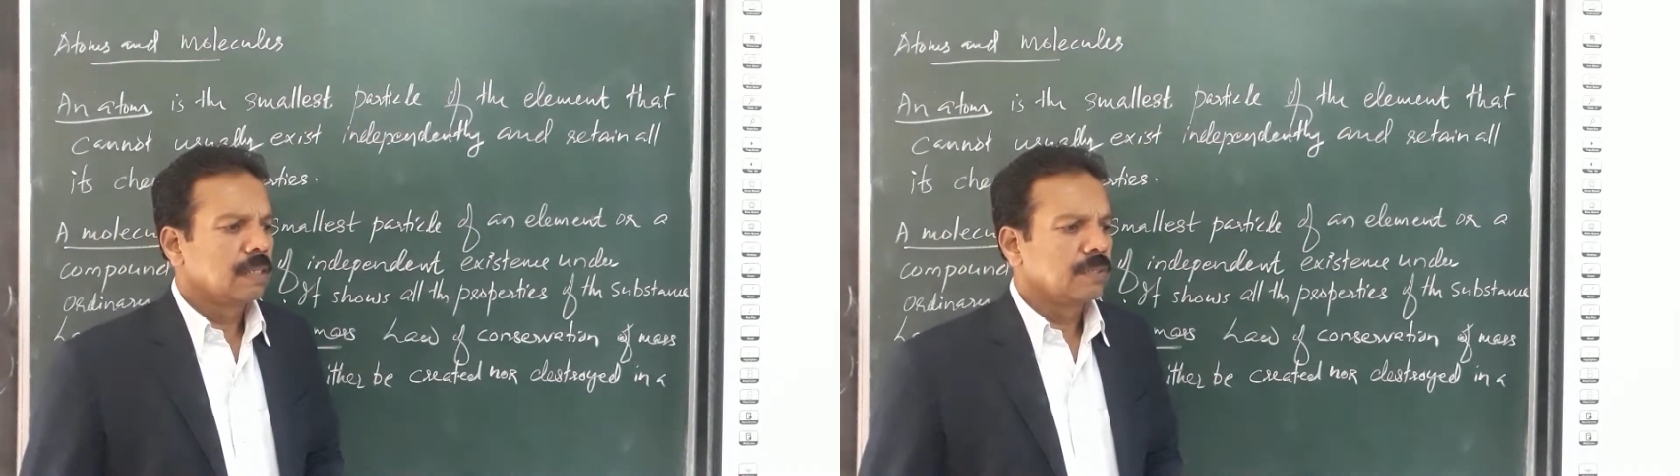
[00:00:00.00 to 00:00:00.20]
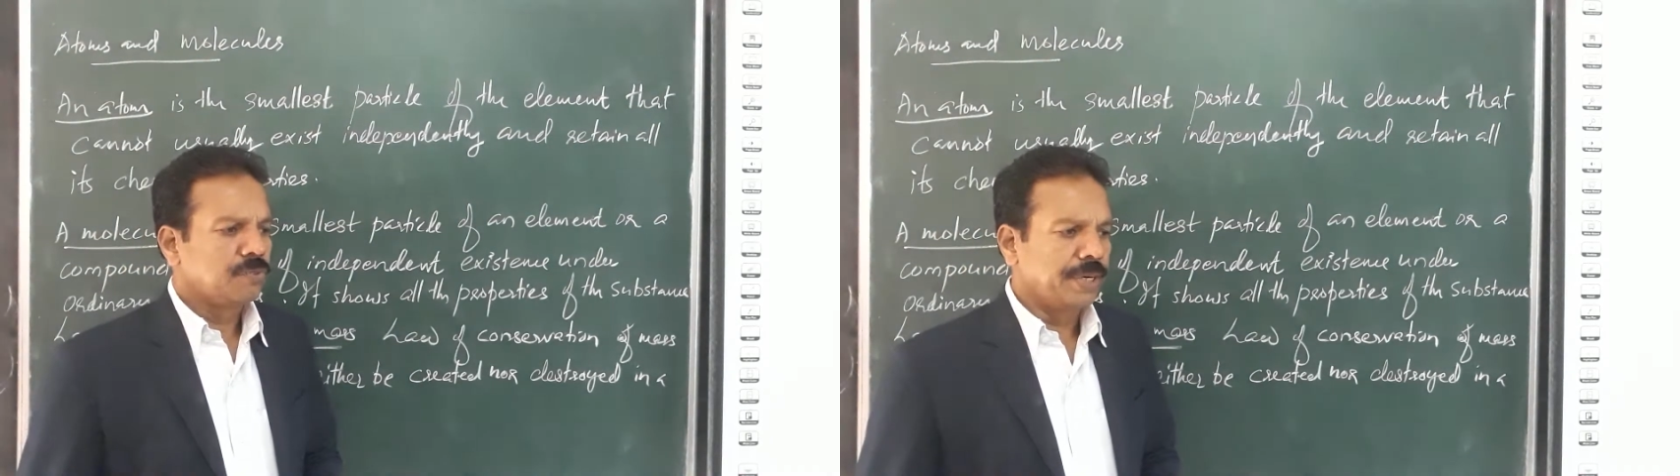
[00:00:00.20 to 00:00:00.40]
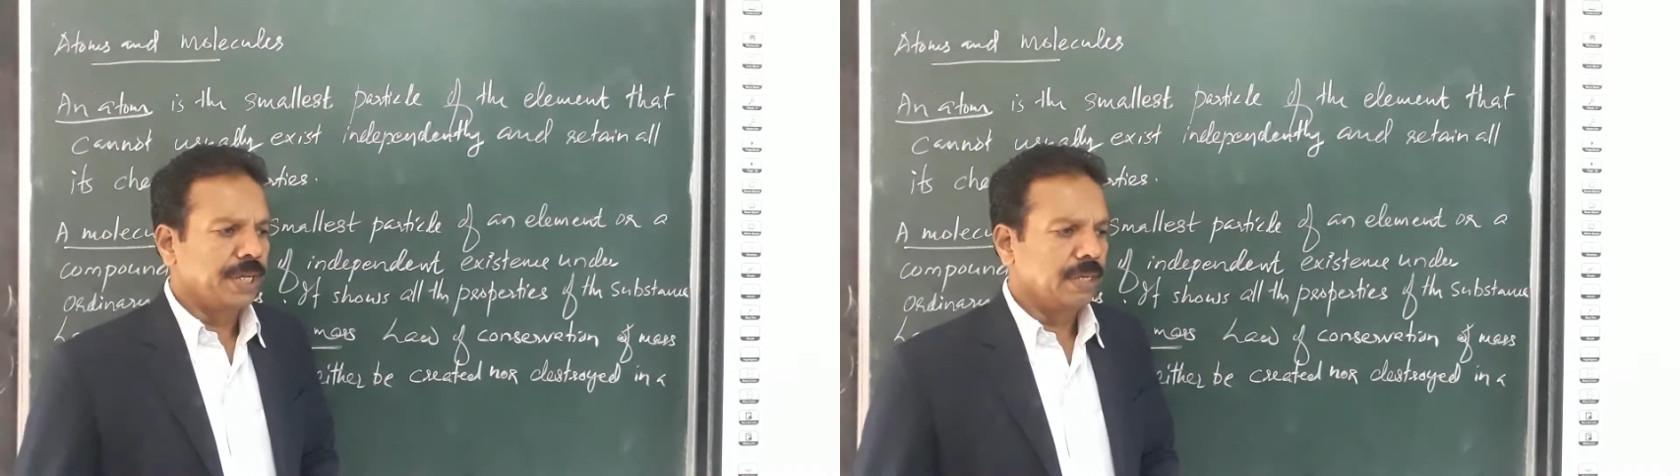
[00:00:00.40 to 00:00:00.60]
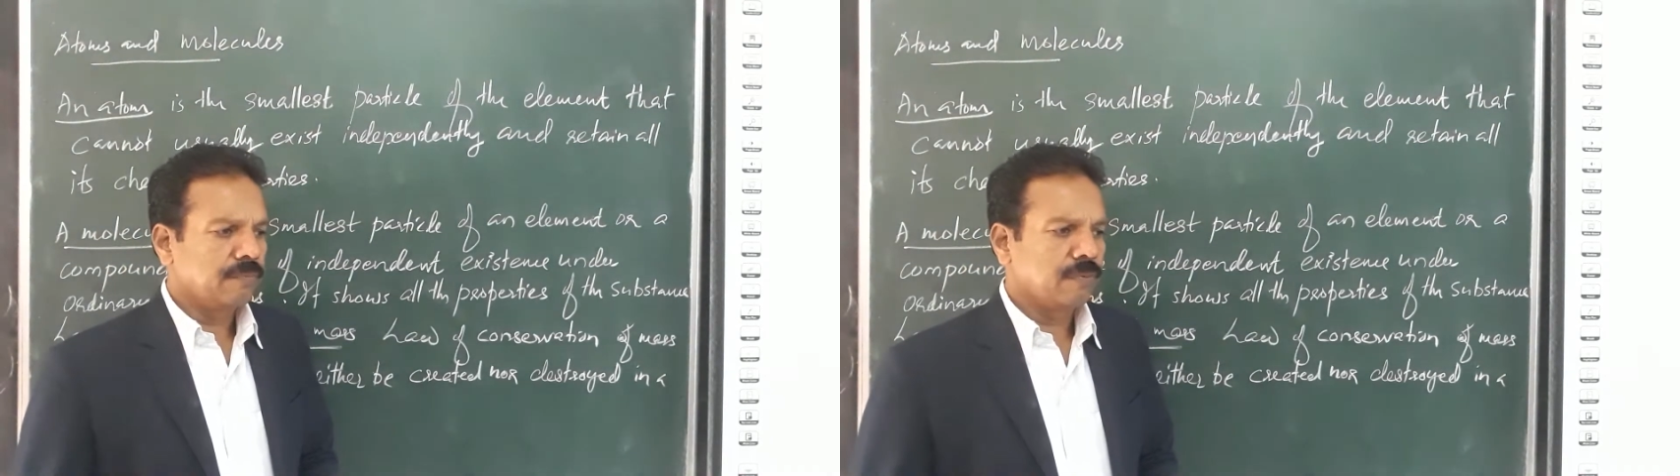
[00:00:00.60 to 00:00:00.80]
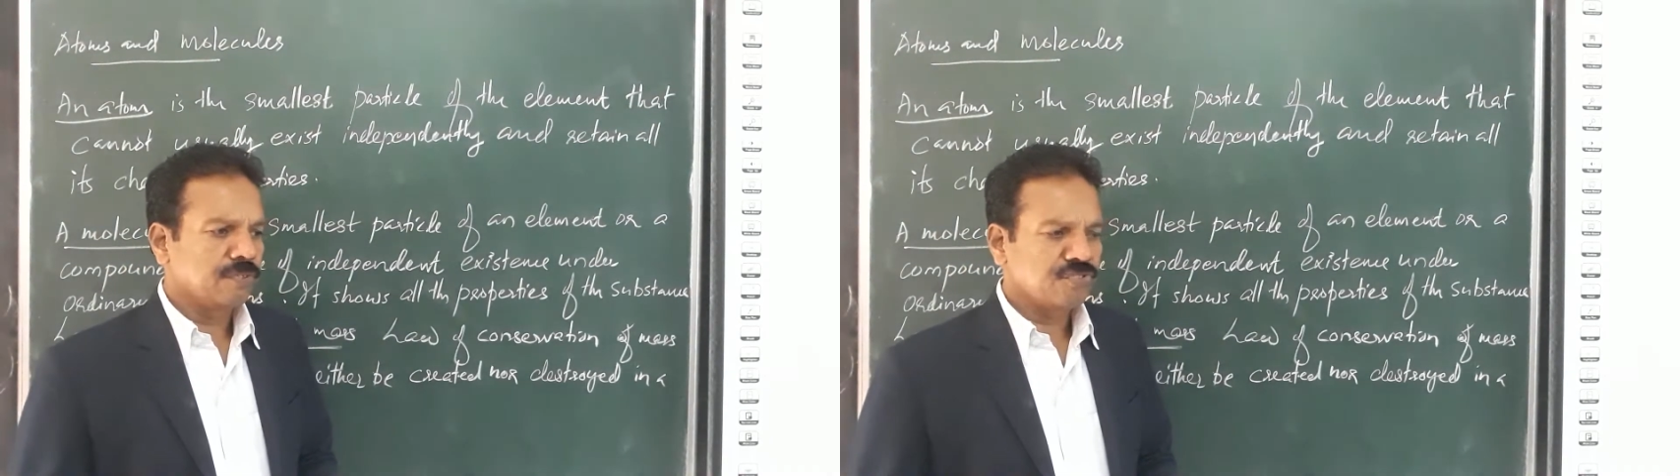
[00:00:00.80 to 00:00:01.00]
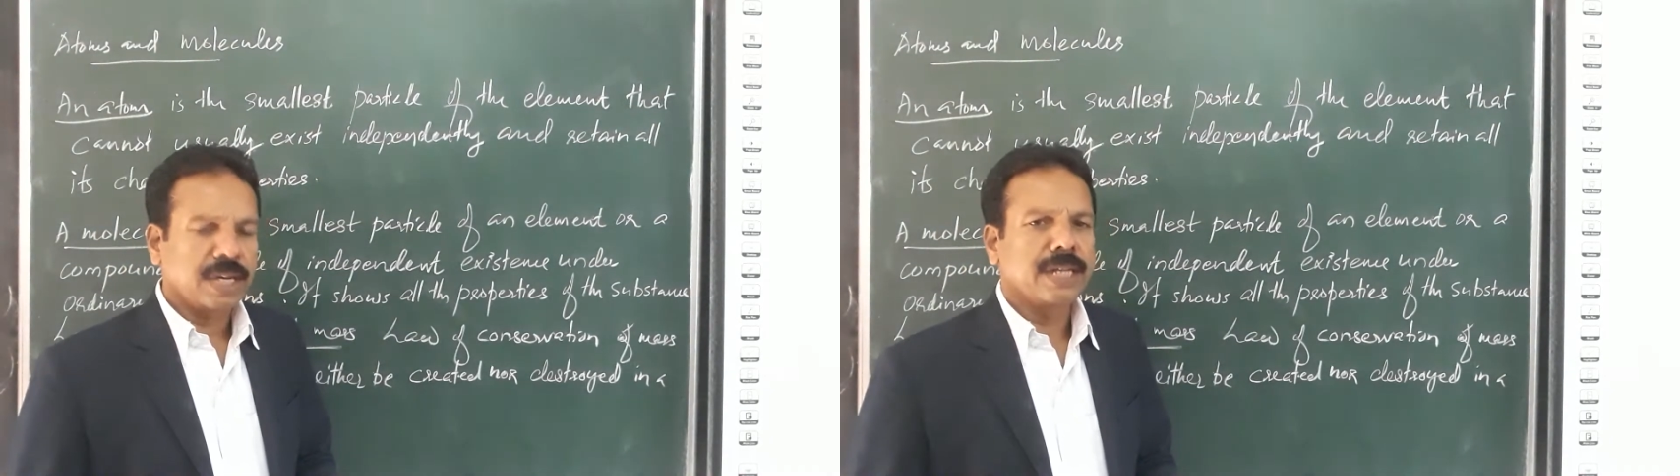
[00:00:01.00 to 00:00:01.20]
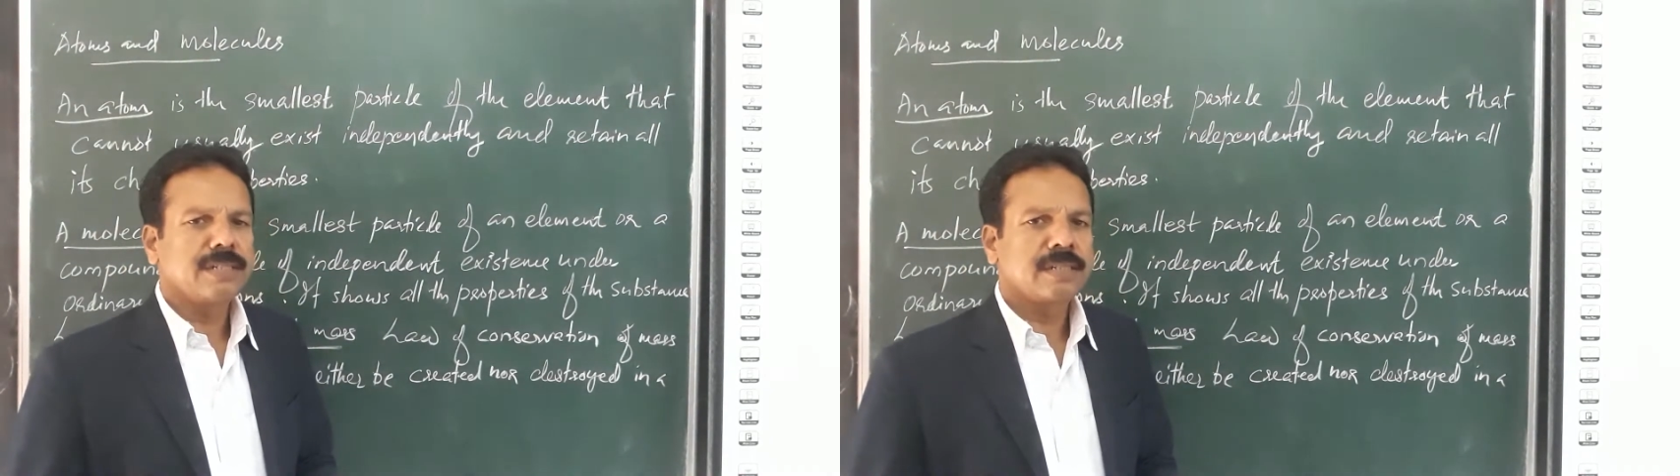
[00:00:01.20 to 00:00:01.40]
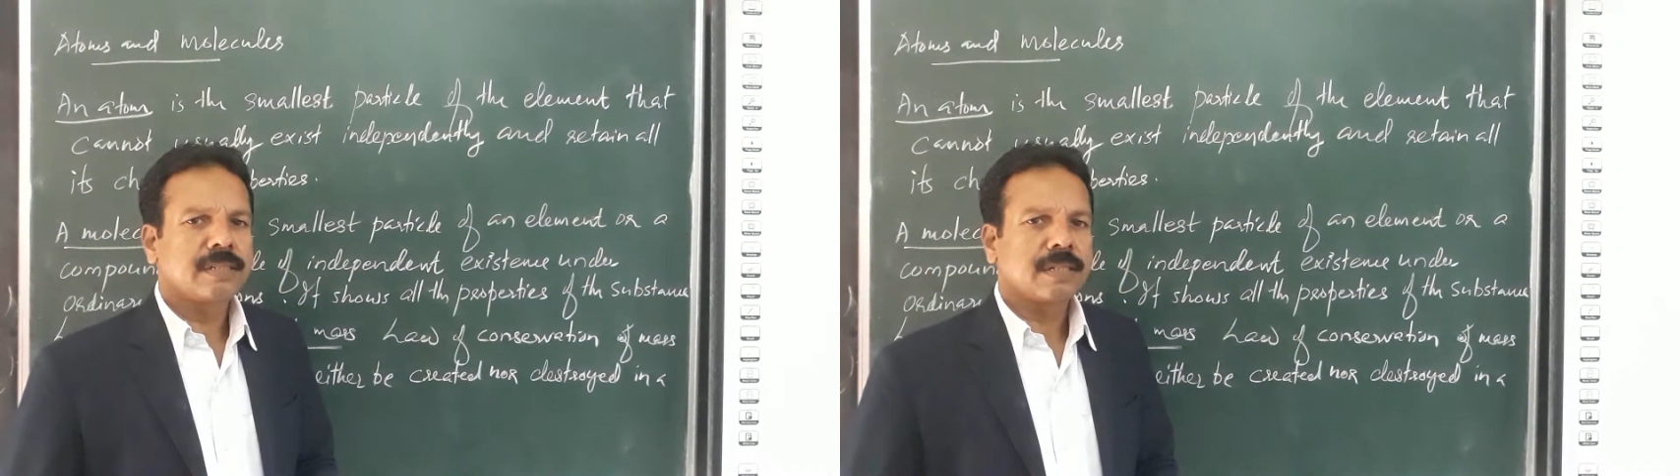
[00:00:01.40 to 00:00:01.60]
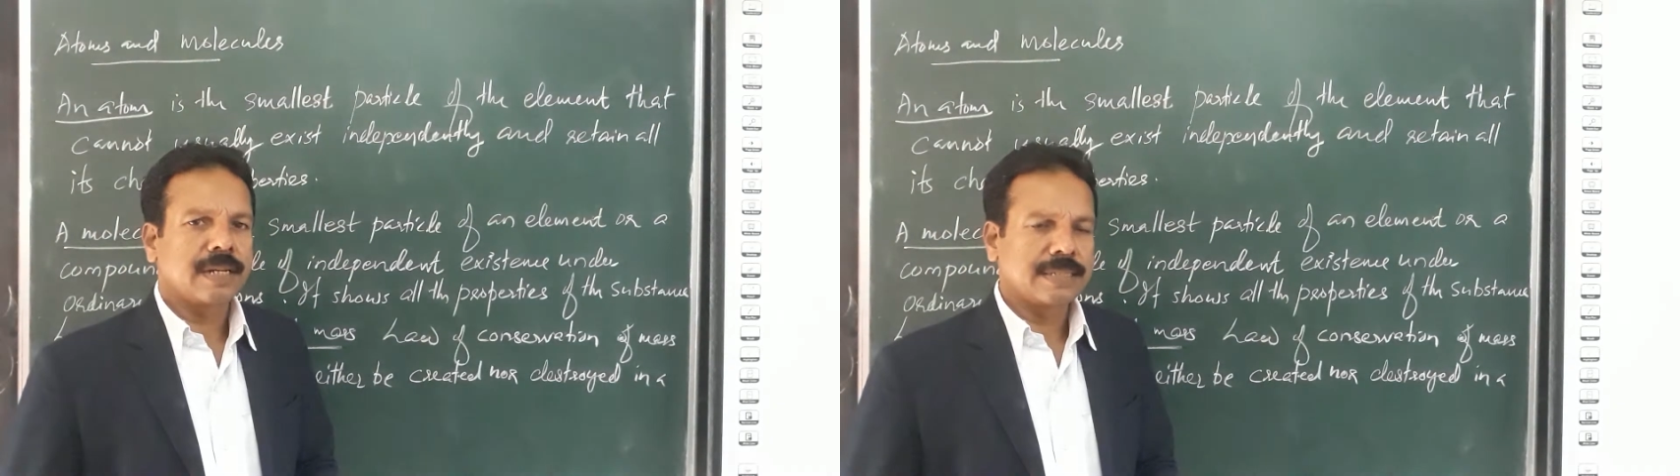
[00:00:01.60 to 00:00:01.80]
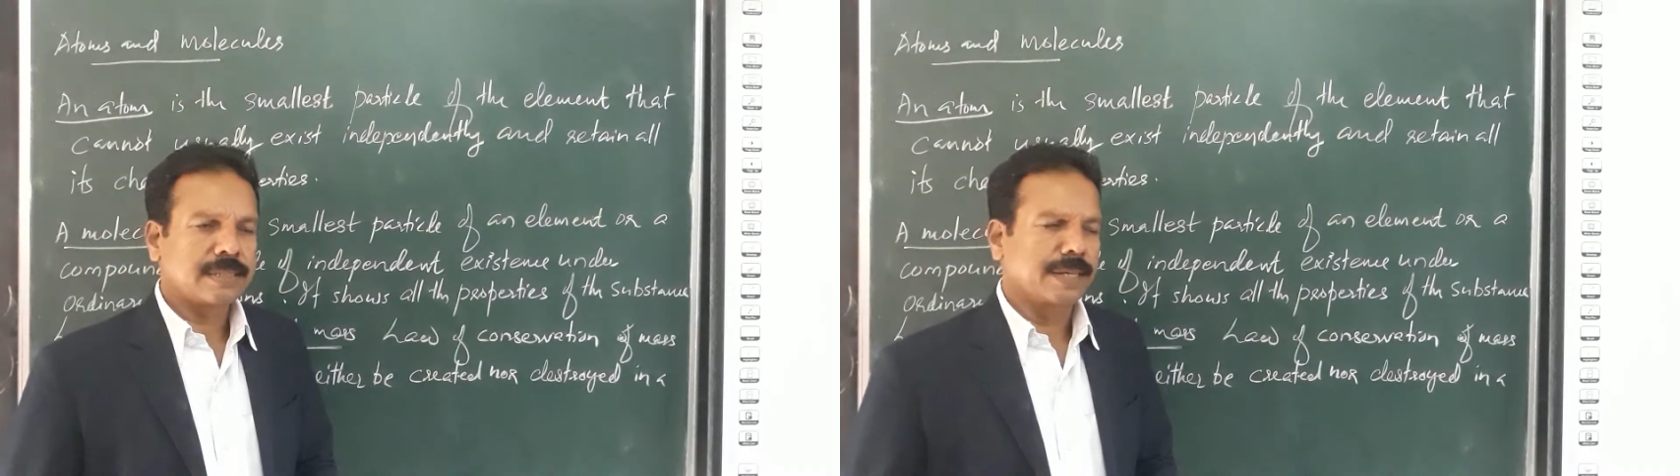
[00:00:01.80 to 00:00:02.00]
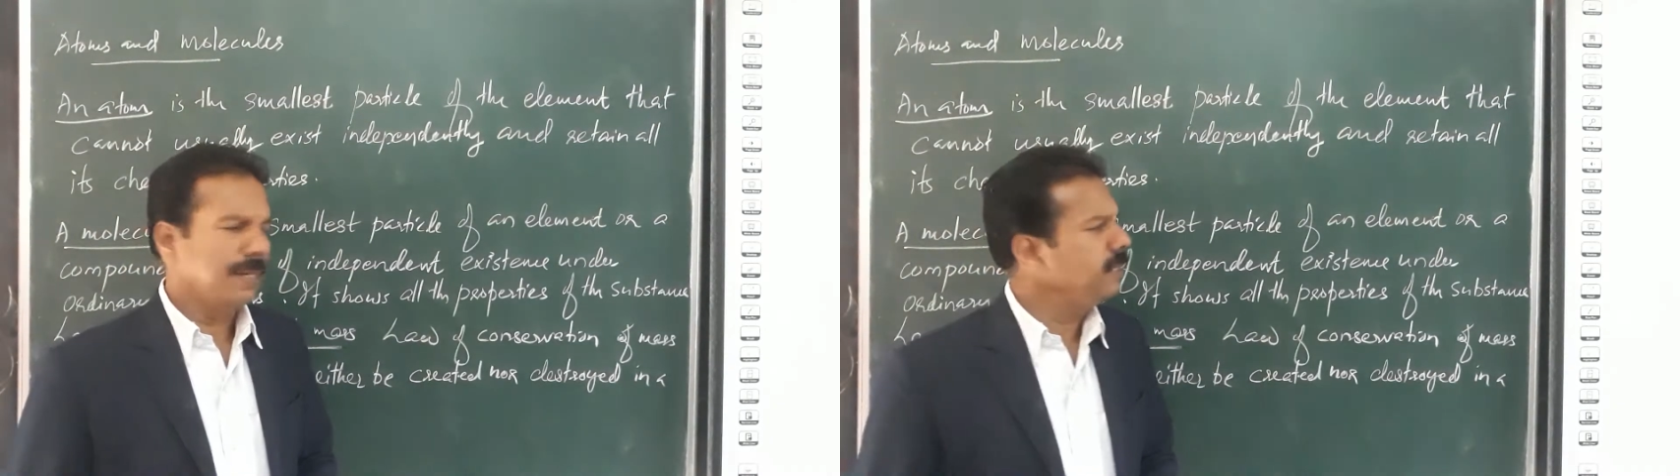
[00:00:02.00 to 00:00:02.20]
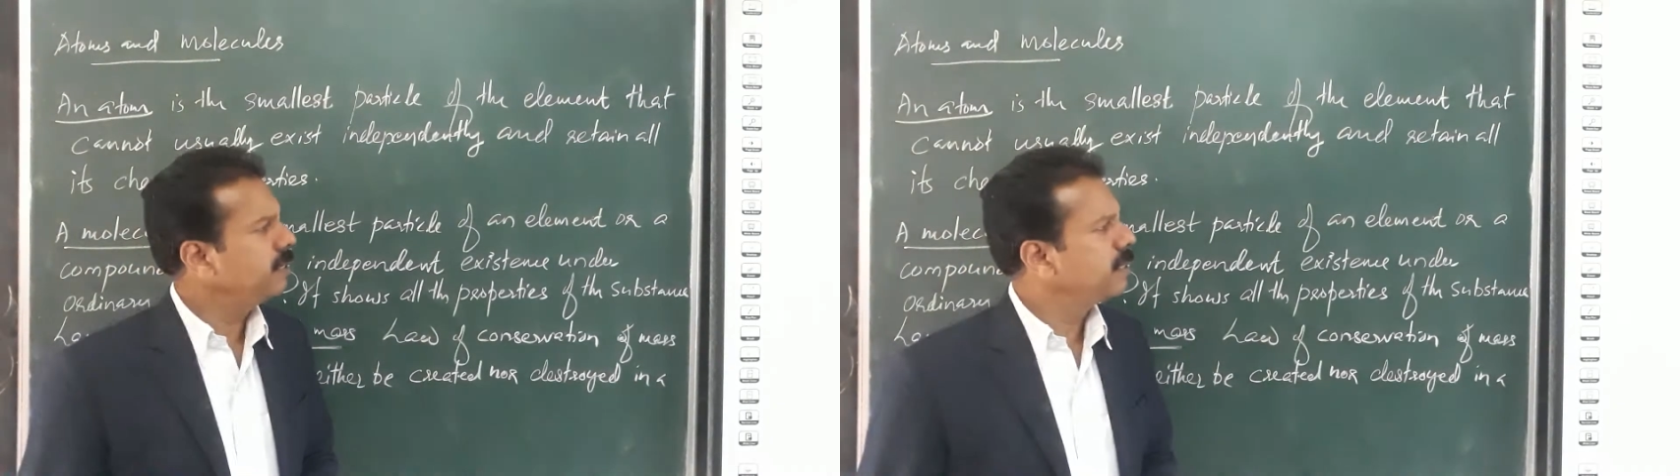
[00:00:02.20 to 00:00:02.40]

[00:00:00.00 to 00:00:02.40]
Today for science, class 9,